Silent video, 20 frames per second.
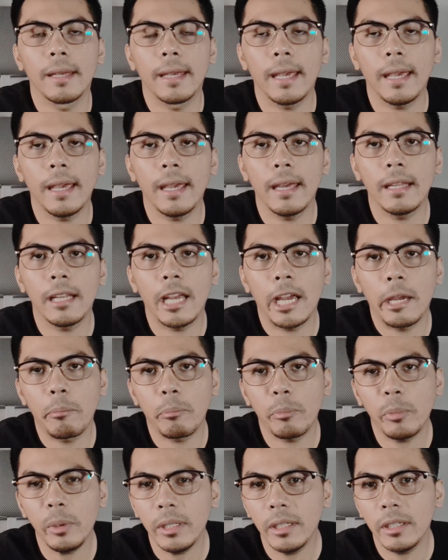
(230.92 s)
And I'm
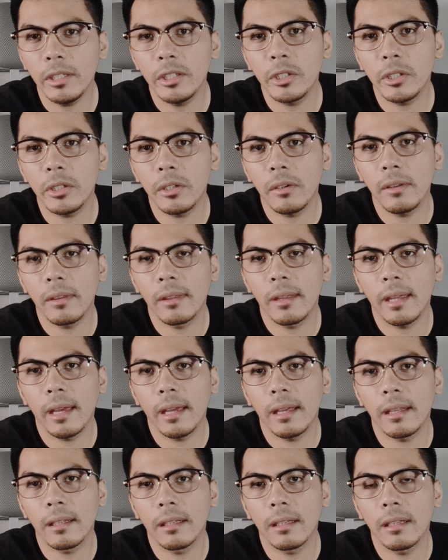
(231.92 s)
pretty sure
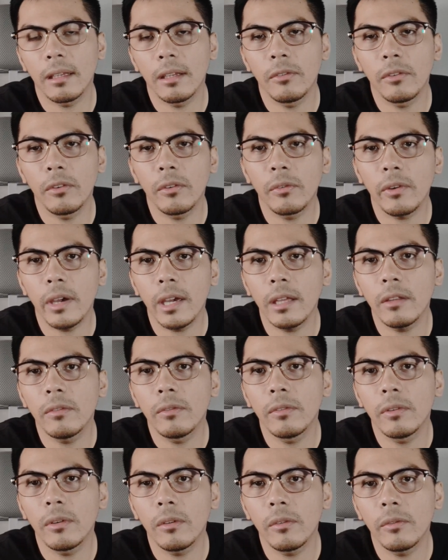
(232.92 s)
that if you find
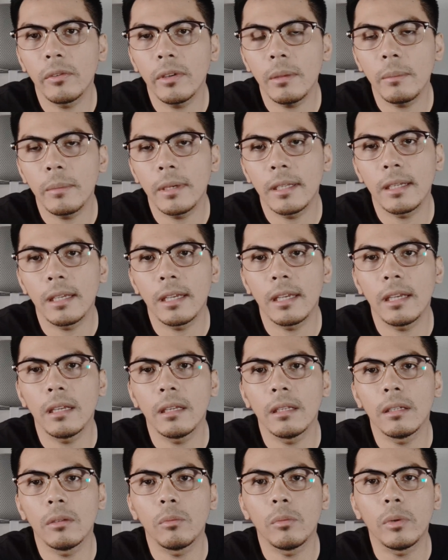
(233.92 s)
fulfillment
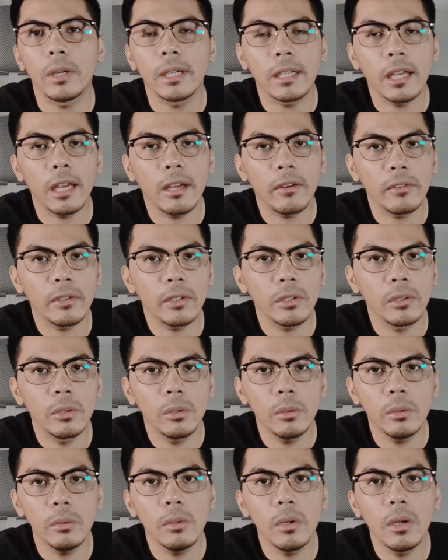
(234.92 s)
in whatever you
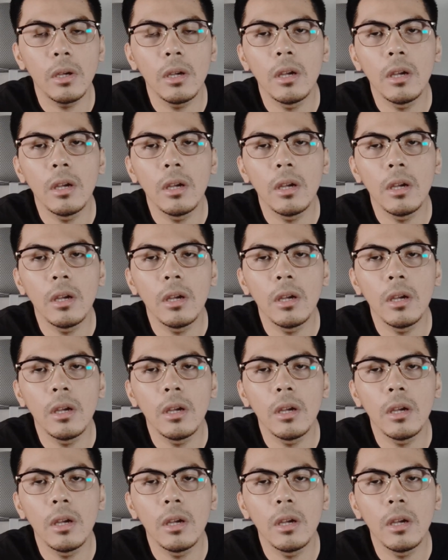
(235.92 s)
do,